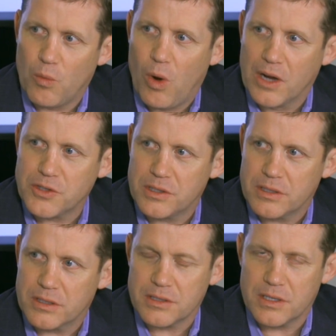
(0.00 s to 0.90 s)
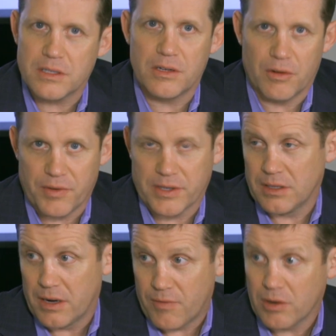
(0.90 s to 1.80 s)
in Washington, because that affects
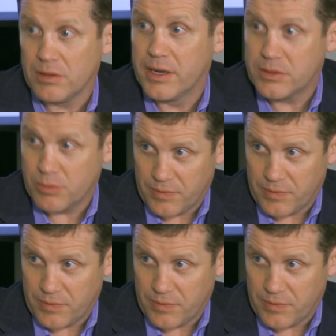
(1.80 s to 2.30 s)
a lot of our clients.